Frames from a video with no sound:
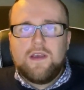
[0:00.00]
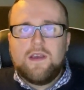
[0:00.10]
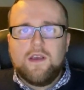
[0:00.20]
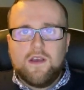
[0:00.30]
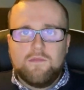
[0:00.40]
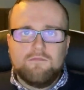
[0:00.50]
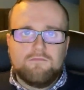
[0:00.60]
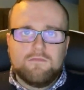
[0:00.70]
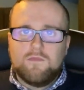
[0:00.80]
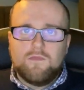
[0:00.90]

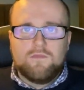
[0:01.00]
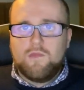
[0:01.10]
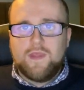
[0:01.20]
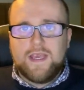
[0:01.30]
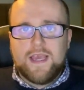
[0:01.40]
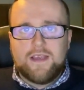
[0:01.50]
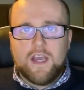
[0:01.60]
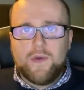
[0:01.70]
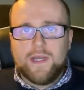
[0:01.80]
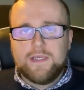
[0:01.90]
when they get
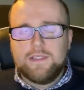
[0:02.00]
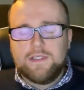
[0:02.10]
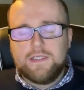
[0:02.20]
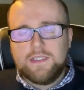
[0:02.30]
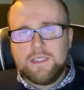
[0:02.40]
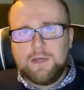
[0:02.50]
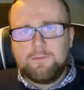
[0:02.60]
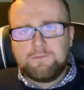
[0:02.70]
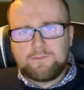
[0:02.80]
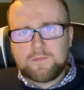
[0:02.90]
going,
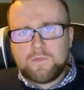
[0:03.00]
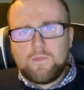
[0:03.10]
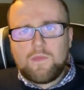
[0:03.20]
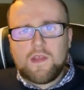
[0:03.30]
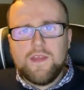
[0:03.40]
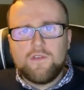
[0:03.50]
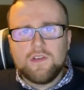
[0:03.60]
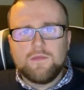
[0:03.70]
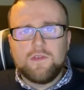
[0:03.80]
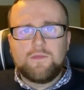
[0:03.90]
and they've got
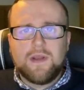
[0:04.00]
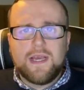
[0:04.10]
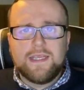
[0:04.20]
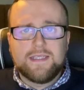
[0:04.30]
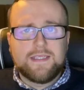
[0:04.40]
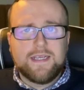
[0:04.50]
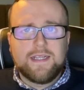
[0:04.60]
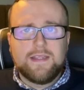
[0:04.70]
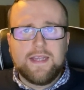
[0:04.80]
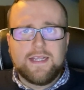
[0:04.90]
some good players, as I said,
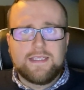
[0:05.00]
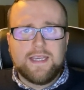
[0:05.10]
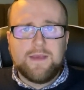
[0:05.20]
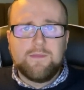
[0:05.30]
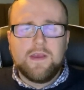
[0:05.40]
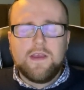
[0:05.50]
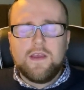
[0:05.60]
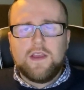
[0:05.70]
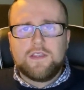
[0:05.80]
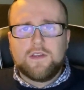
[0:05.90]
in their team.
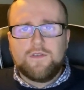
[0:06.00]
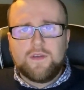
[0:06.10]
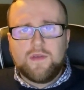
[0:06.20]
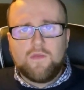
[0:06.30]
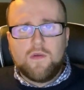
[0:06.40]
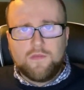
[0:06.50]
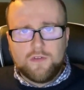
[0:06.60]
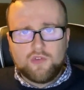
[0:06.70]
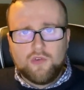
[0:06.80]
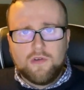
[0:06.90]
So I think it'll be a 1-1
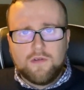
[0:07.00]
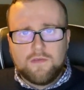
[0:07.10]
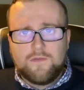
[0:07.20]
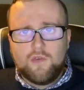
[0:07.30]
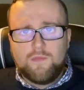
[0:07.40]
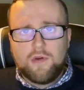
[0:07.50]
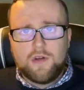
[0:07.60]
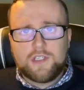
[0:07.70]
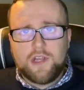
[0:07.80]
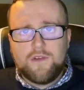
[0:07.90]
draw for
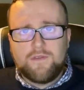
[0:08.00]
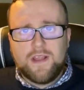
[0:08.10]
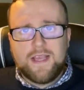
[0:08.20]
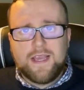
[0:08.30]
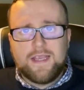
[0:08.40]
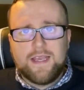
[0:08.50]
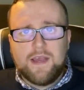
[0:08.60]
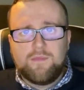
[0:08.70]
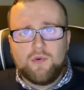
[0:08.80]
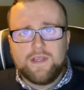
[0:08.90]
Posh. Hopefully they can get
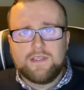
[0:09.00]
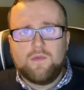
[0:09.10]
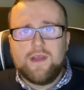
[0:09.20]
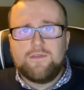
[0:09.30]
a point away